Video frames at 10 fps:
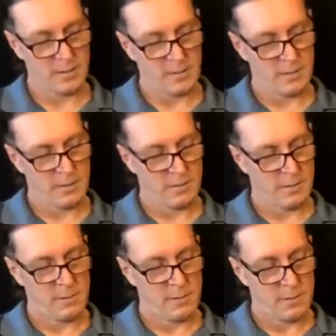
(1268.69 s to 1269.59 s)

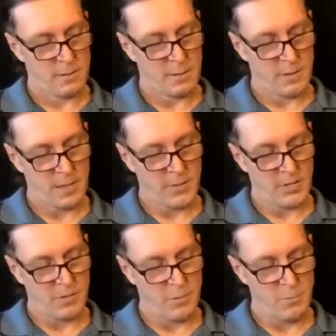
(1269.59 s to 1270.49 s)
I gotta make
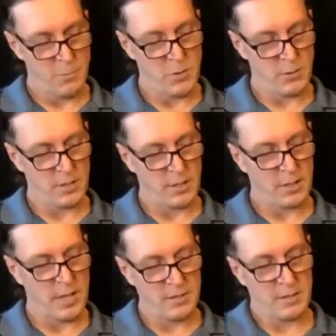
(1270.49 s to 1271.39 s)
sure I'm muting,
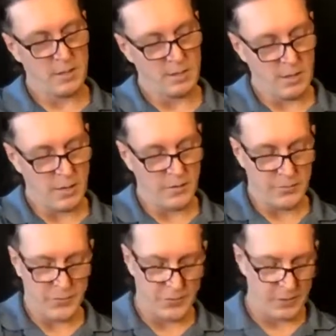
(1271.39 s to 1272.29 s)
and that's a lot with the
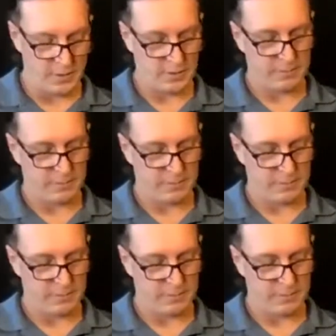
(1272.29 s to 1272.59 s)
first finger.